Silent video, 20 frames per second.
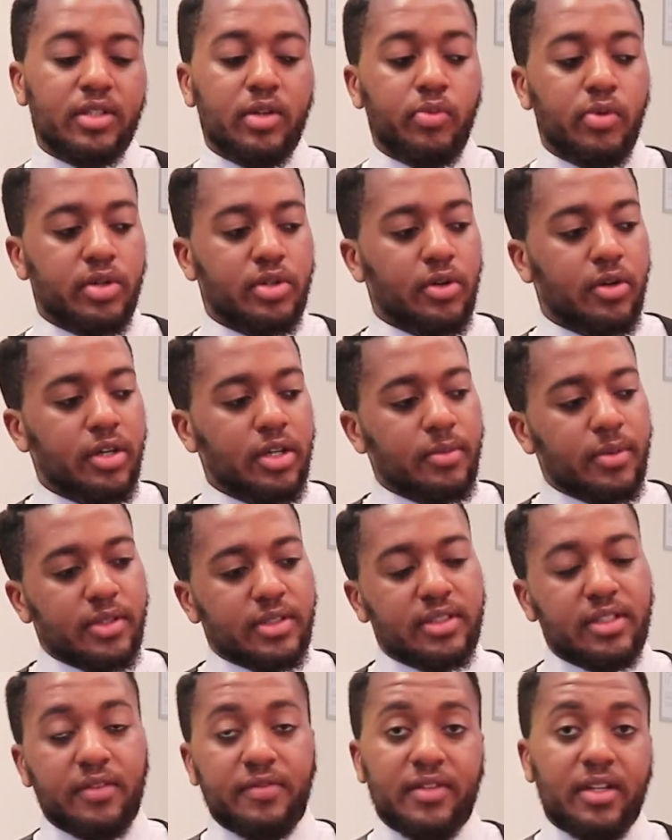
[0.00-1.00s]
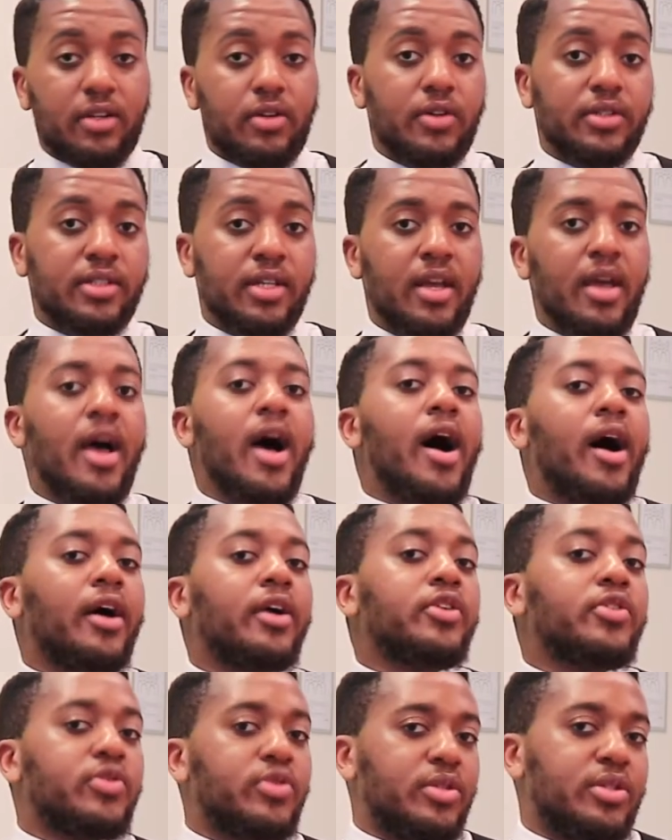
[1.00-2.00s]
And we're talking about stuff that costs
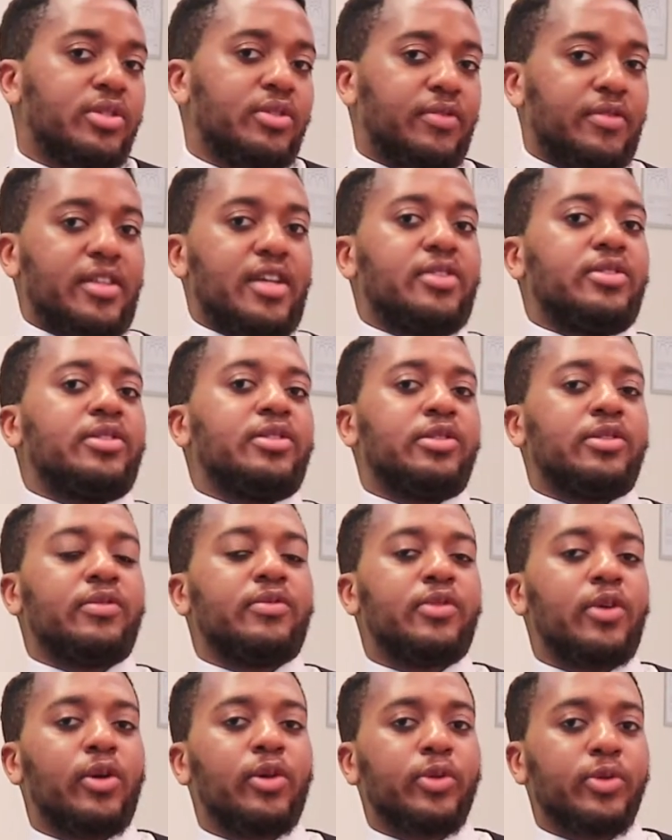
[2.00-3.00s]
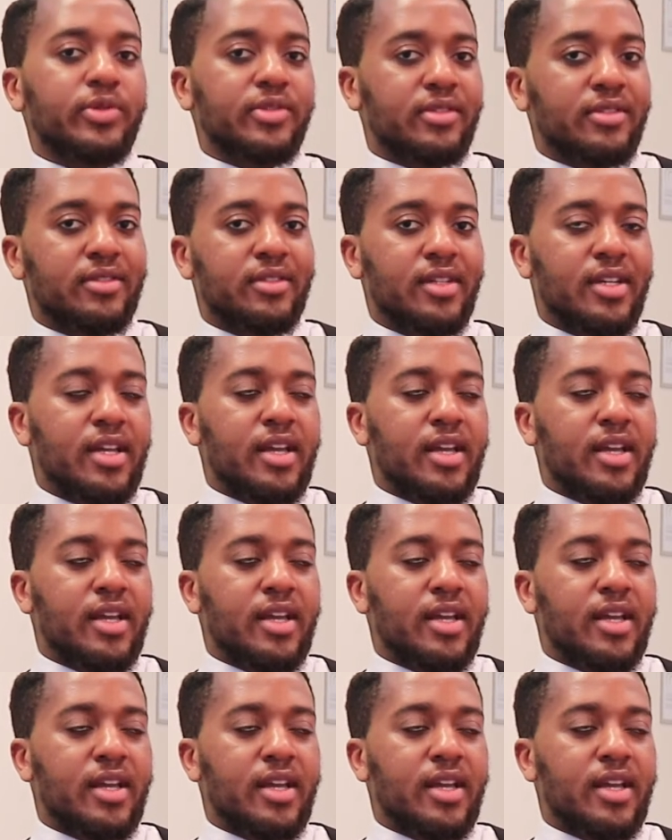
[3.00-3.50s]
hundreds of thousands of dollars.